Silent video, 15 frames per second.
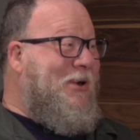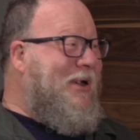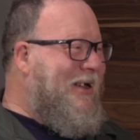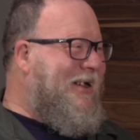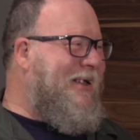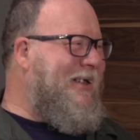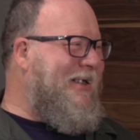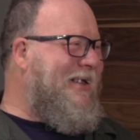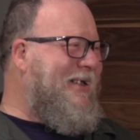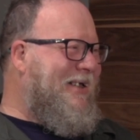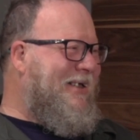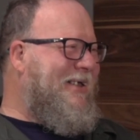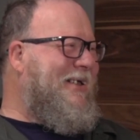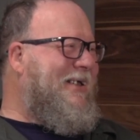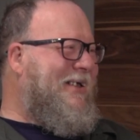I should have
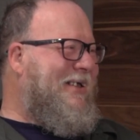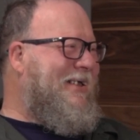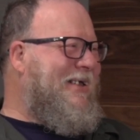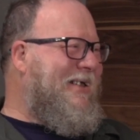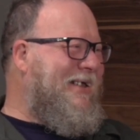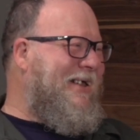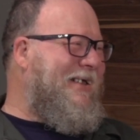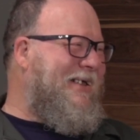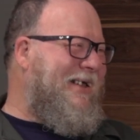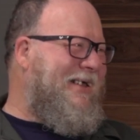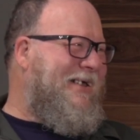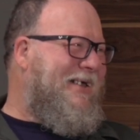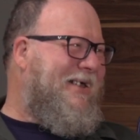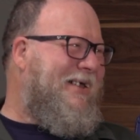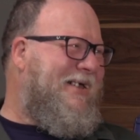asked.
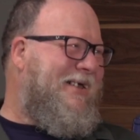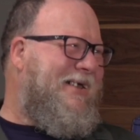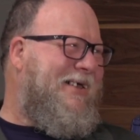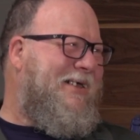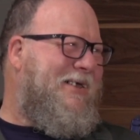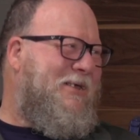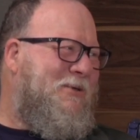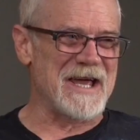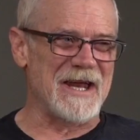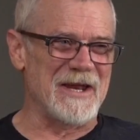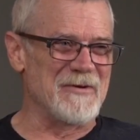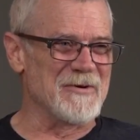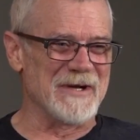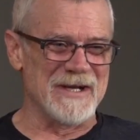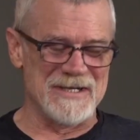Even the guys at
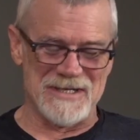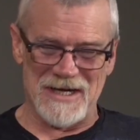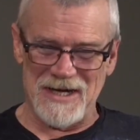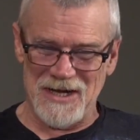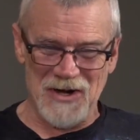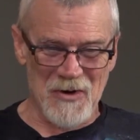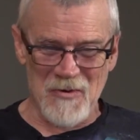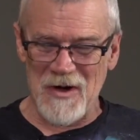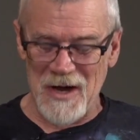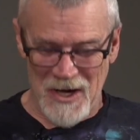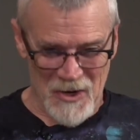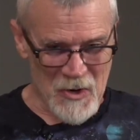Tandy would have said, "You know what?